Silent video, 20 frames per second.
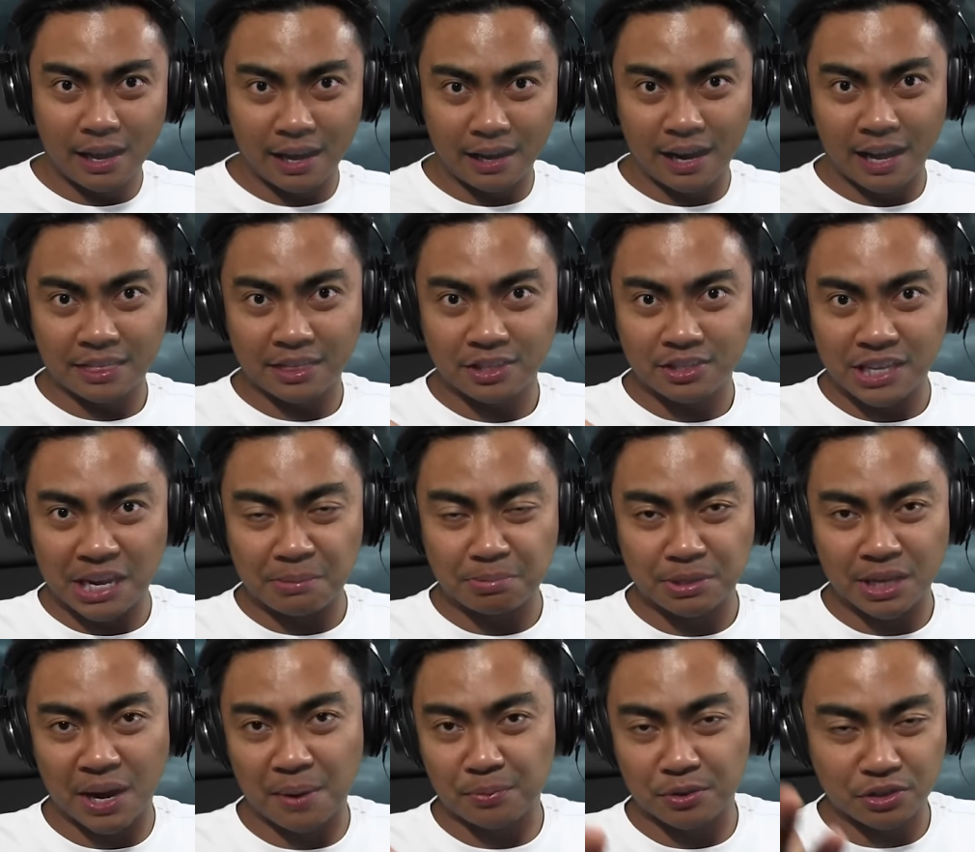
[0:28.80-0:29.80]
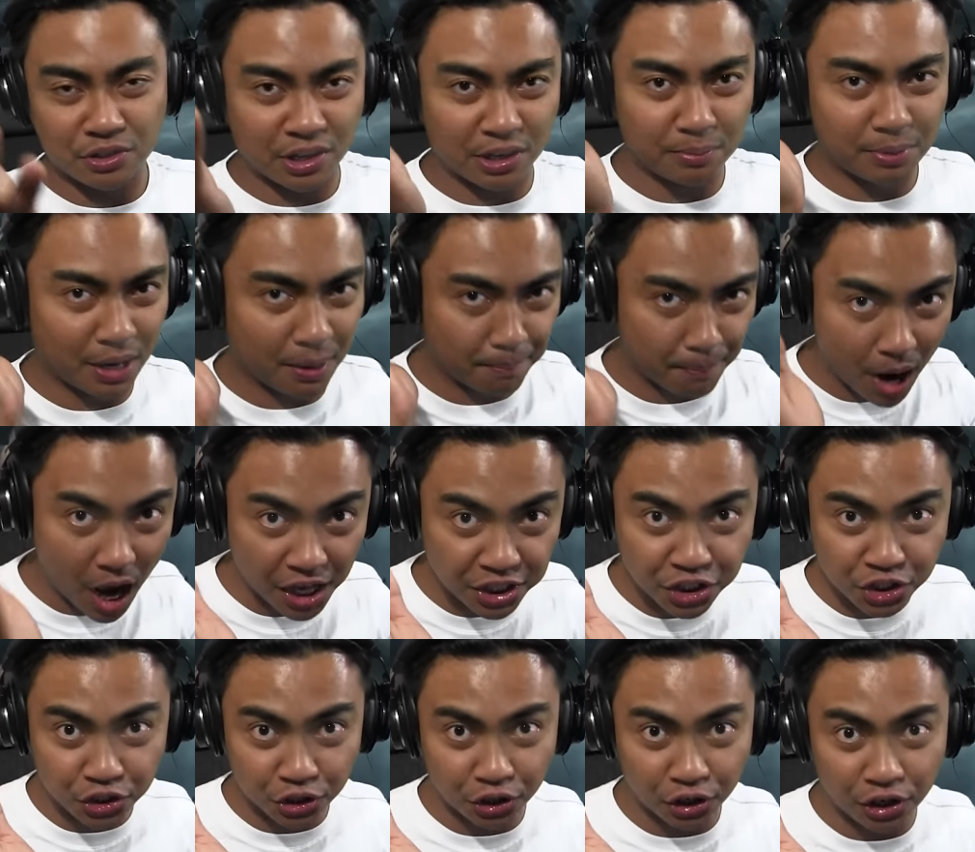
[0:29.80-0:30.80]
and at the same time, there's gonna be a
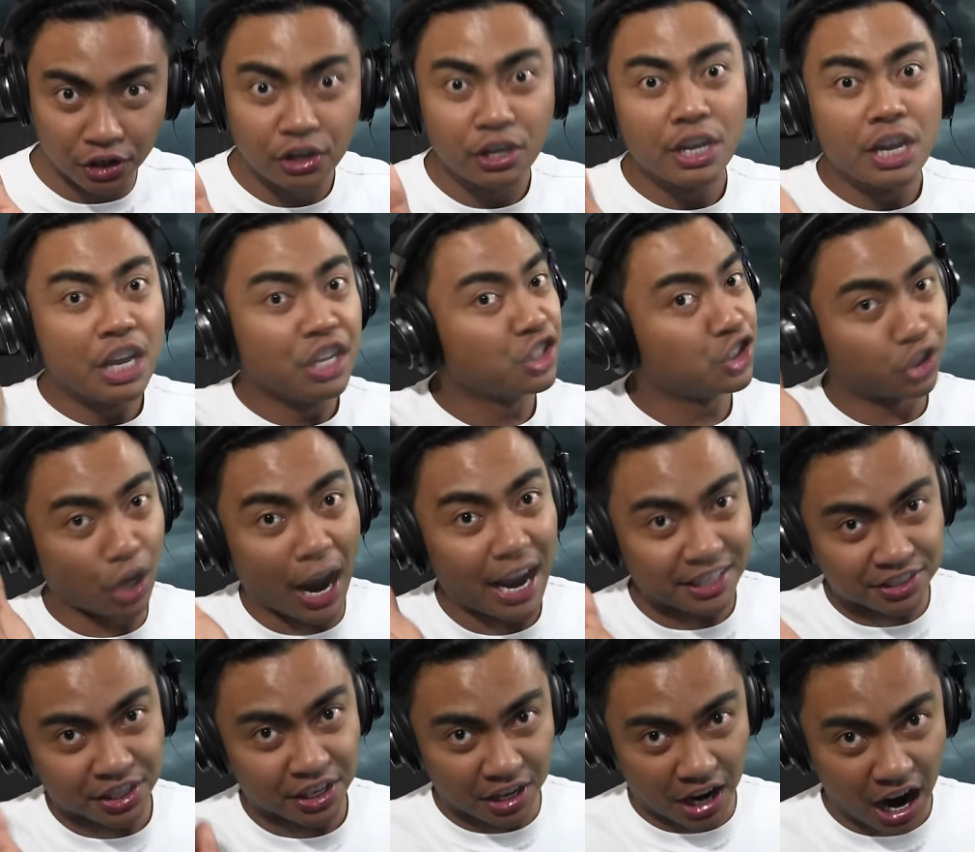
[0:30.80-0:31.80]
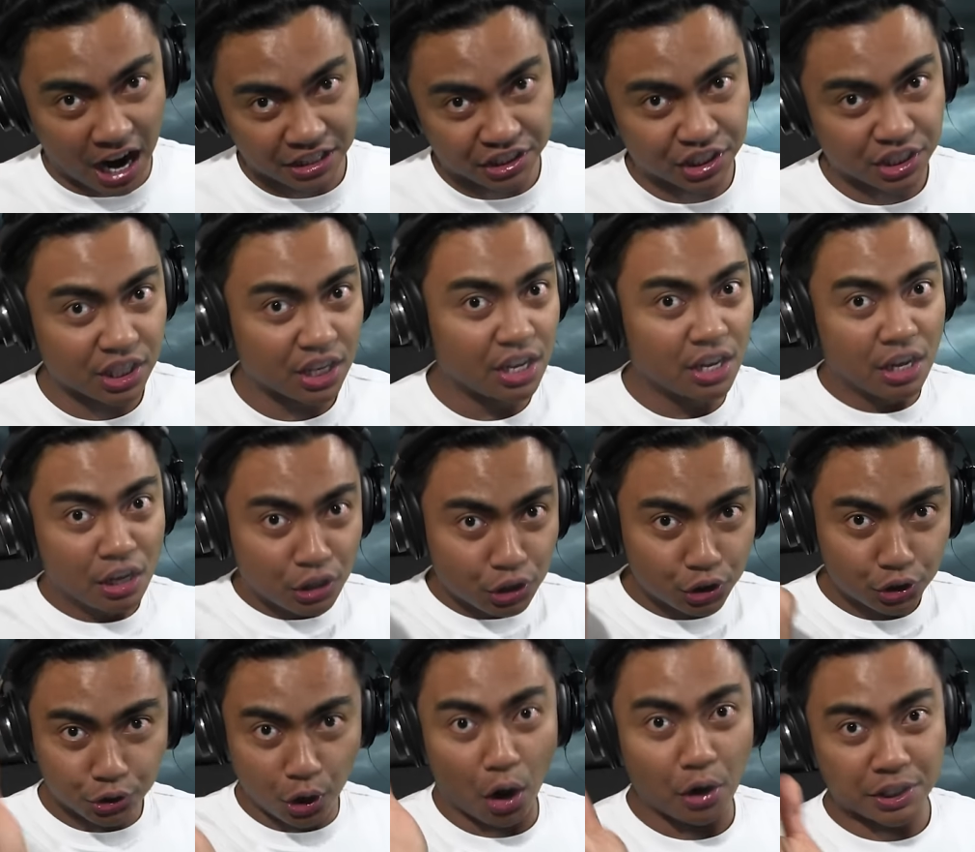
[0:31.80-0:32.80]
monster chasing us.
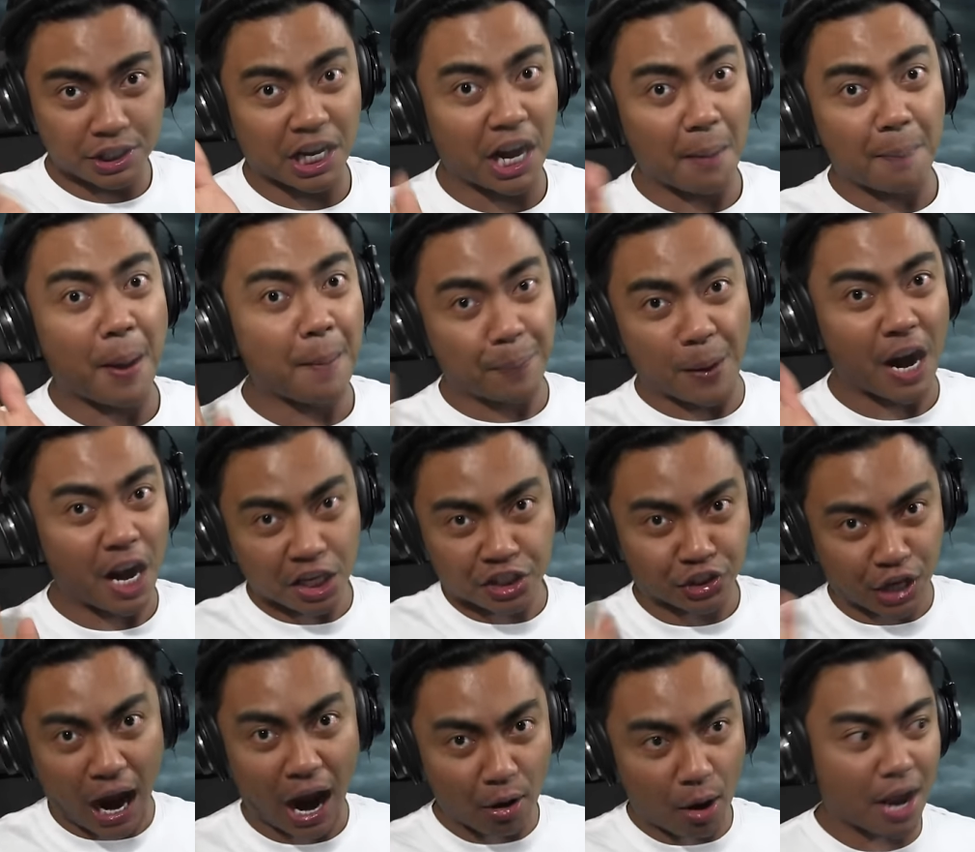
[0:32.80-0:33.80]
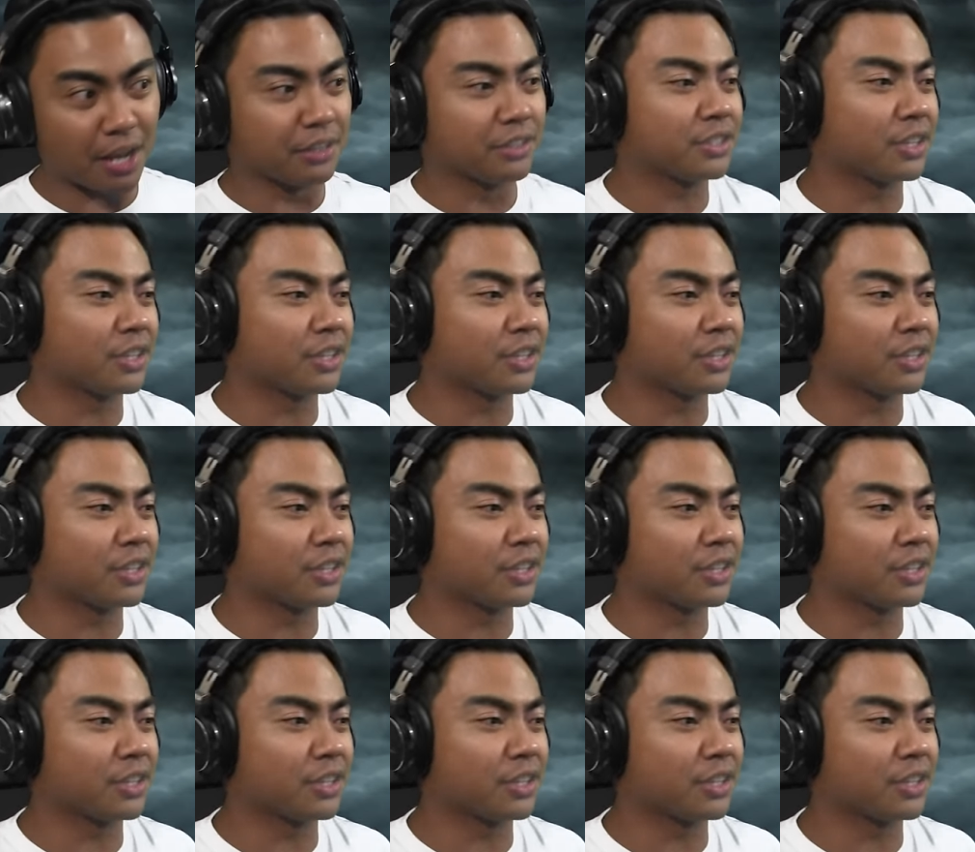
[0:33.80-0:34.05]
So it's gonna be pretty scary.